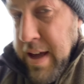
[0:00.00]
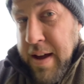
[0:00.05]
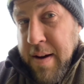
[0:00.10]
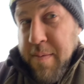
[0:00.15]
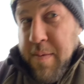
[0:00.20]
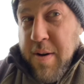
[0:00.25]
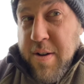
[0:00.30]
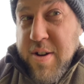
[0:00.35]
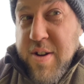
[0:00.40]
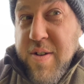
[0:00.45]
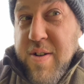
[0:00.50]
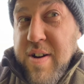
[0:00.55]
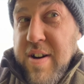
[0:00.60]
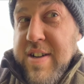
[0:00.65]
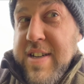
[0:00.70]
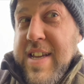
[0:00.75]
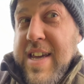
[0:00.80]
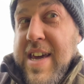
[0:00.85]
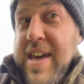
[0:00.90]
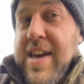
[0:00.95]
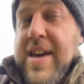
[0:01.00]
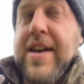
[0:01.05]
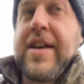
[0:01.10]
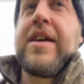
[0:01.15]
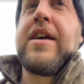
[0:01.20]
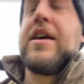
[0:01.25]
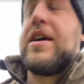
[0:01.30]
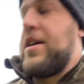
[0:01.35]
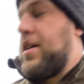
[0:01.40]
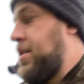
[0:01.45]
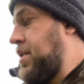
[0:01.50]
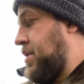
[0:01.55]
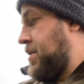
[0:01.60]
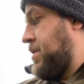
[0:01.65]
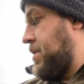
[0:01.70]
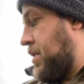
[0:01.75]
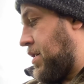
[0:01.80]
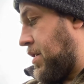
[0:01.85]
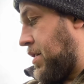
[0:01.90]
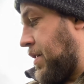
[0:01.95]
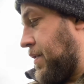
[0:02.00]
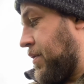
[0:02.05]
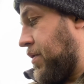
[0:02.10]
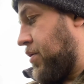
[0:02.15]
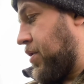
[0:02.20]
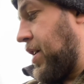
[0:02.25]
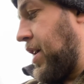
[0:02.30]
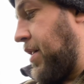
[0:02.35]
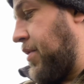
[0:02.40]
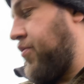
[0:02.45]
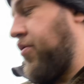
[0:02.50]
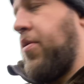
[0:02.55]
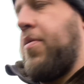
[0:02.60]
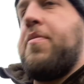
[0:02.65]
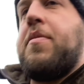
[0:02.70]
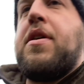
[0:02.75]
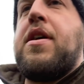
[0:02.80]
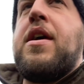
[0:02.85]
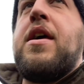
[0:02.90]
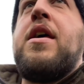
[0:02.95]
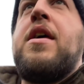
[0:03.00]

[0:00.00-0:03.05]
Whilst you guys are here, I've got to keep dropping me